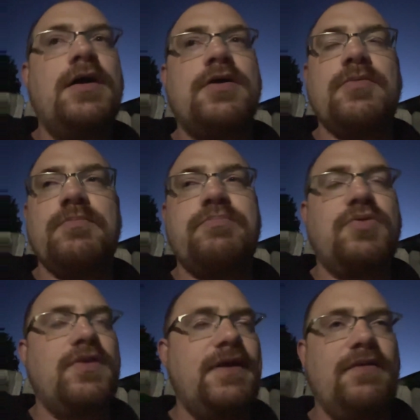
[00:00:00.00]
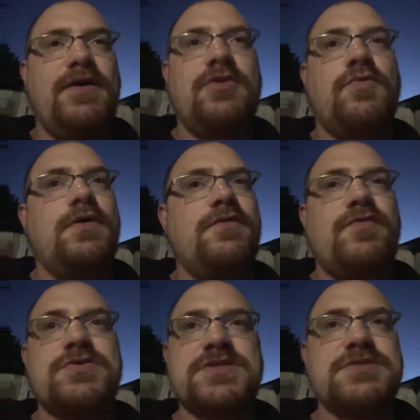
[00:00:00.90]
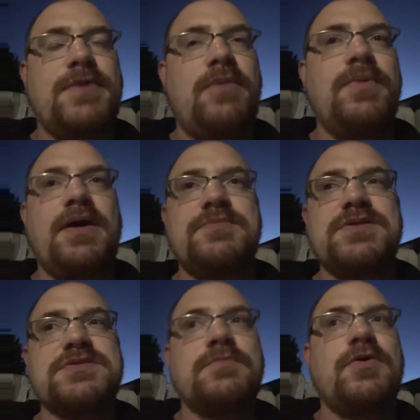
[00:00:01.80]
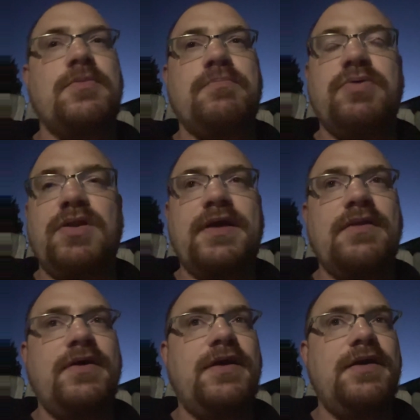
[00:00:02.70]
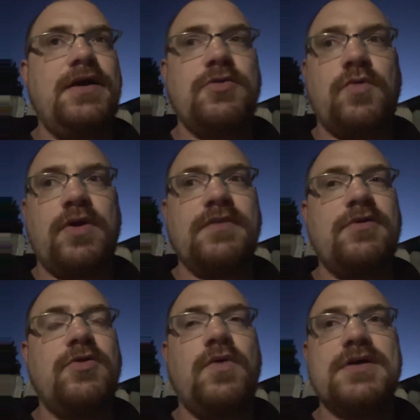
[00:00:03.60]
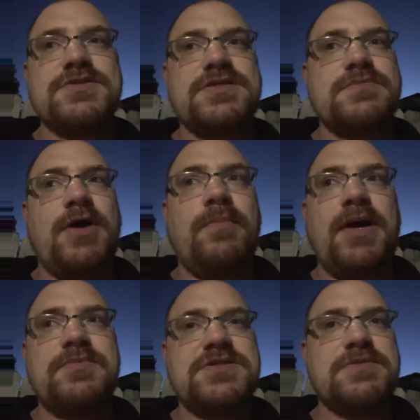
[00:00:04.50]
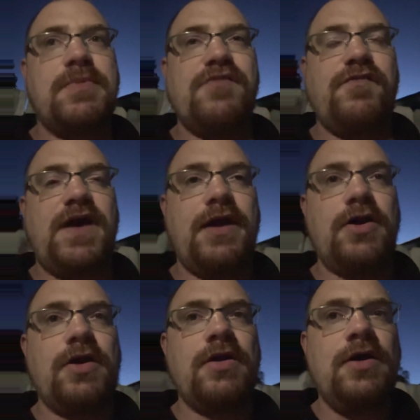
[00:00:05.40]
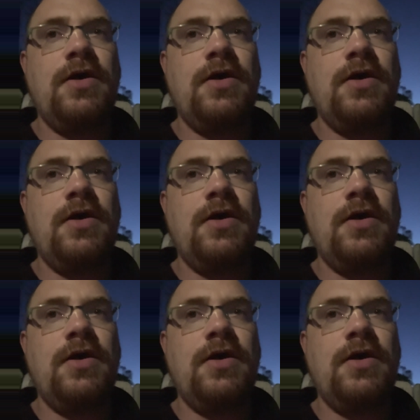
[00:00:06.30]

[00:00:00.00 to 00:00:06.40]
completely ignoring the verses about baptism, completely ignoring the nuances about baptism by fire